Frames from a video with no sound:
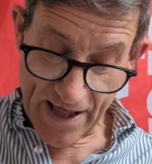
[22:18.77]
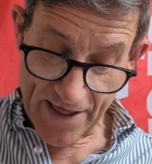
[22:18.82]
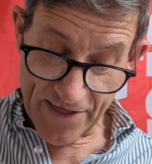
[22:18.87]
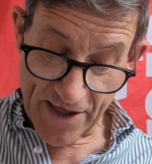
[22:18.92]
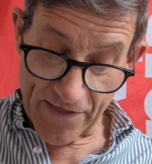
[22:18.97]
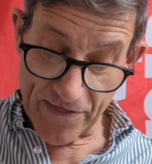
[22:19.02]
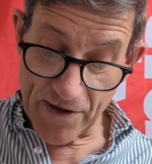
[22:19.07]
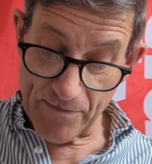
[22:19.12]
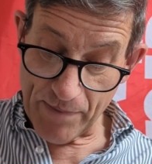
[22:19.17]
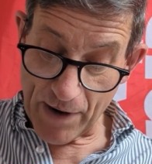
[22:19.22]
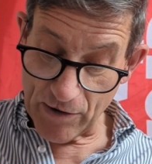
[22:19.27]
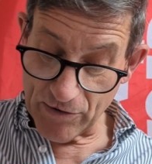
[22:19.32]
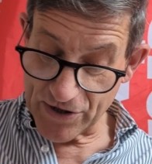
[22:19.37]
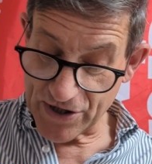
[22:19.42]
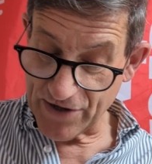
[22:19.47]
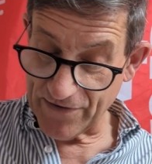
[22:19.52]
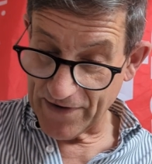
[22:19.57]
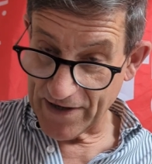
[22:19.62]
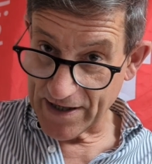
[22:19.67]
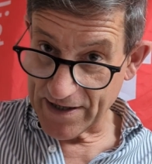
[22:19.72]
then the
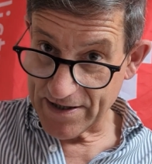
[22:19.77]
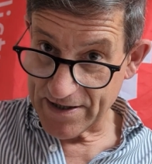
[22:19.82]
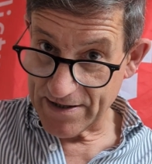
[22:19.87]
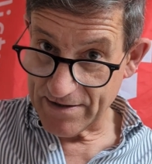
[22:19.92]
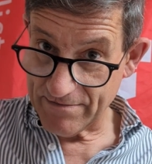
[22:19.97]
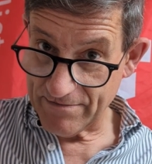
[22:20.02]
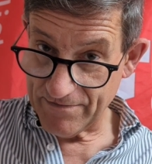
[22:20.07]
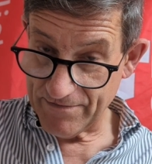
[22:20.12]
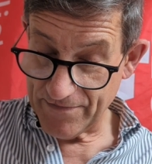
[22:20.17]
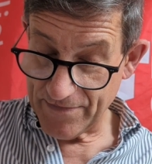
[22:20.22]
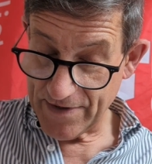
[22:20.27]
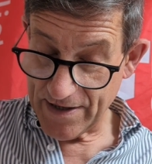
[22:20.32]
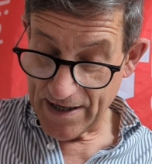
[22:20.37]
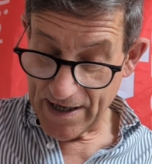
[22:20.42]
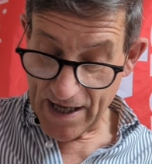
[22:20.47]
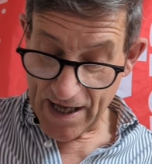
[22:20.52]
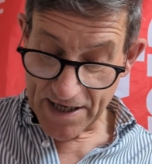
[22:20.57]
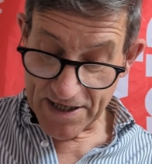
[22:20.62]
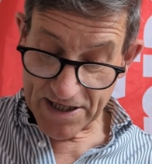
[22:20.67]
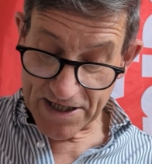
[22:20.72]
Bolsheviks,
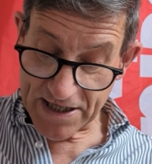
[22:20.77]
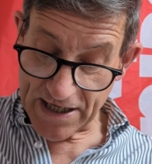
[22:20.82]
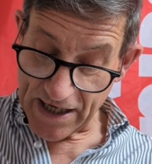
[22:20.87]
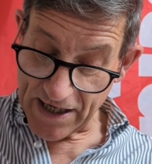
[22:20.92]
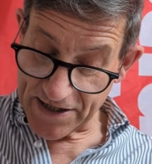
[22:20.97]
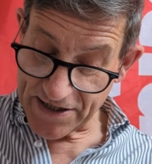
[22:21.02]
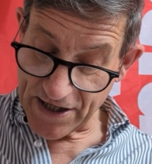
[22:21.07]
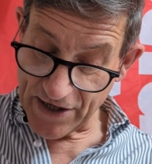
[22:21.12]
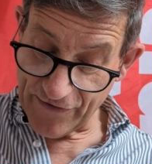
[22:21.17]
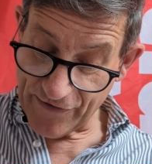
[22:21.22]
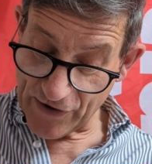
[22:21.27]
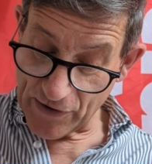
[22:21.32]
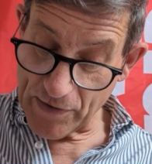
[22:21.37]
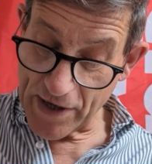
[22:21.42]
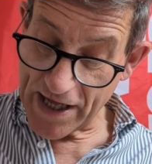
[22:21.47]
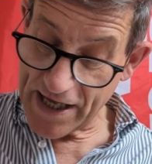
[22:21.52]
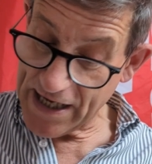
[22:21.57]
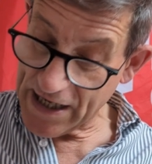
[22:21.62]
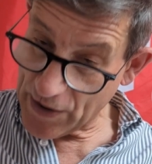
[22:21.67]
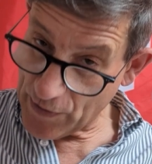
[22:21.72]
starting from
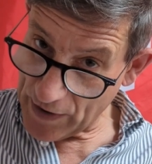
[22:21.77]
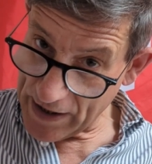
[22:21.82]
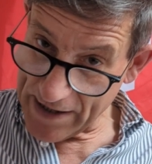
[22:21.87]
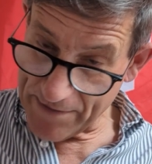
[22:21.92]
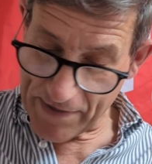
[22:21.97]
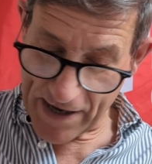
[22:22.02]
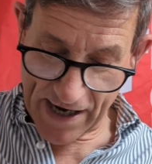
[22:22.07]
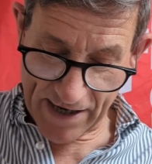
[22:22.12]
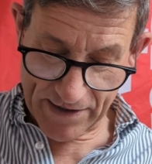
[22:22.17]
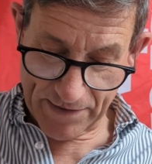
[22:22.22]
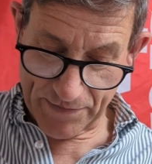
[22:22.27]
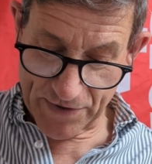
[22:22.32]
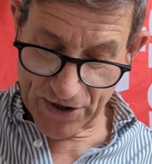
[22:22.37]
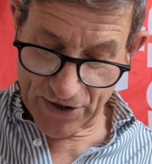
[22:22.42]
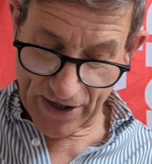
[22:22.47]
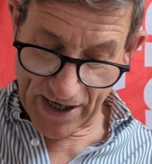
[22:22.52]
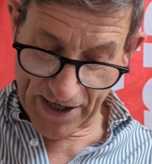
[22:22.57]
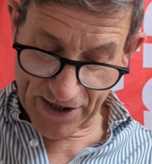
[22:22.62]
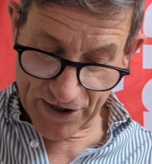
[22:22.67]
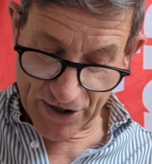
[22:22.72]
an equally bare
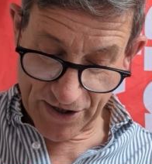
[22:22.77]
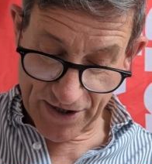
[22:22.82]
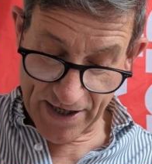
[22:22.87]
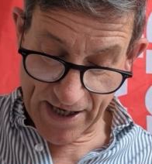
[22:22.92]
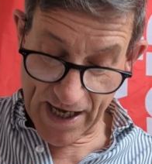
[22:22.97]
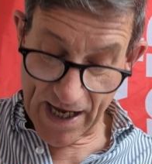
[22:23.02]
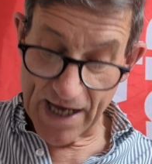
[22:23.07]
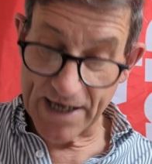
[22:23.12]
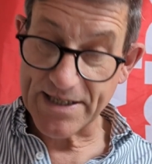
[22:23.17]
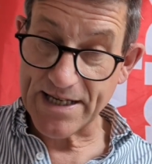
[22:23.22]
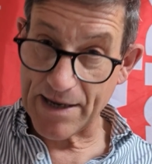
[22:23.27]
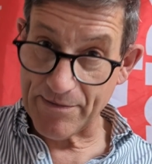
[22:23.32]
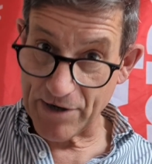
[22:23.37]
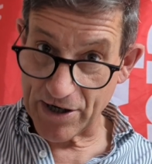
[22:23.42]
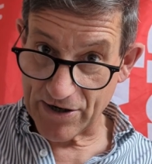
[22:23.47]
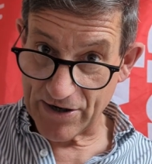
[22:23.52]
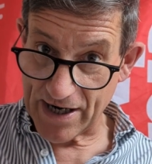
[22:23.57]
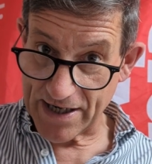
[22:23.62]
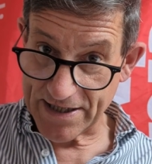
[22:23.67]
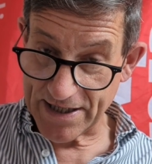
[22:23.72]
abstraction, a
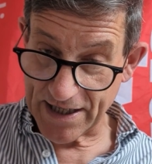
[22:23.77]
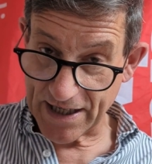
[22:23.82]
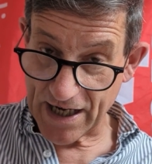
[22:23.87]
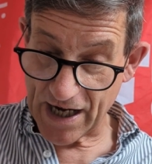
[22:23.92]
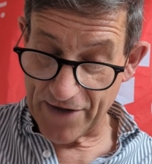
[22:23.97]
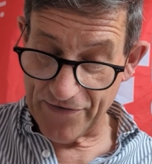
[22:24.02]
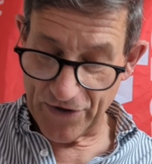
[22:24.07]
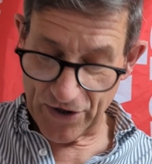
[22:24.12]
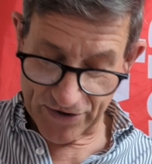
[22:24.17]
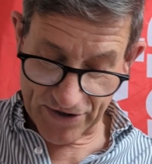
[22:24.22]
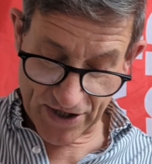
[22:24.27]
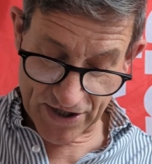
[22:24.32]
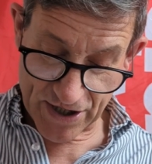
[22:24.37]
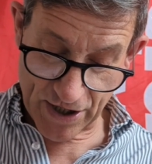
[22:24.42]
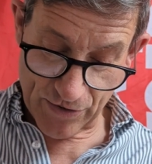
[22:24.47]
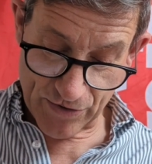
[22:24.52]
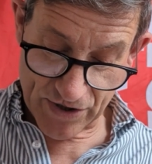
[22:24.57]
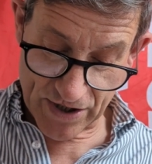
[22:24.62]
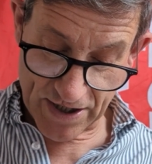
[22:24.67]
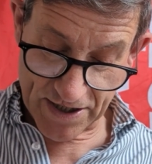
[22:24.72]
democratic and not a
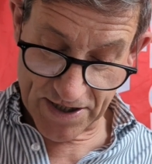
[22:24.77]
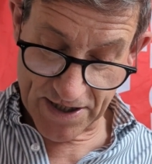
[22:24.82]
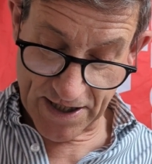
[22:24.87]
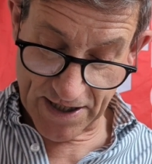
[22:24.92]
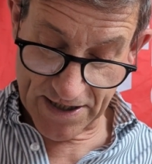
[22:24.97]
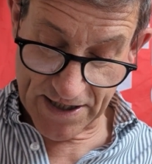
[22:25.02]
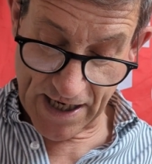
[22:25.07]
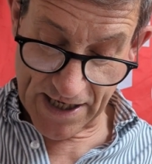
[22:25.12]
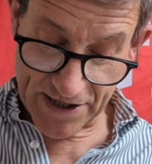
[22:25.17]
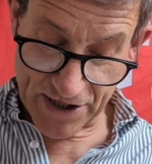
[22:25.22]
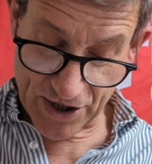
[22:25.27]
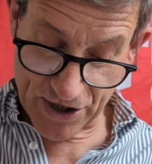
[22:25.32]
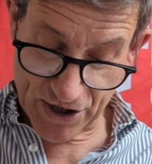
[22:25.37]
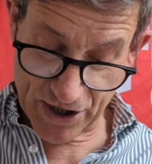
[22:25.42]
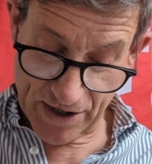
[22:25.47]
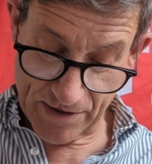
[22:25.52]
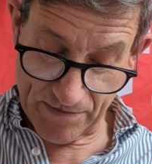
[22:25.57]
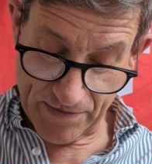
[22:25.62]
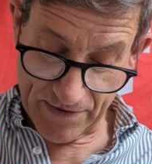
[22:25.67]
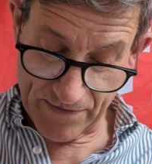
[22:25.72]
socialist
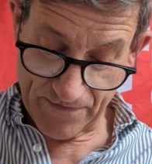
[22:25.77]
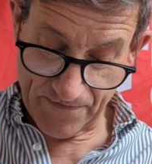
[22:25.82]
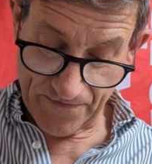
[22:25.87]
dictatorship,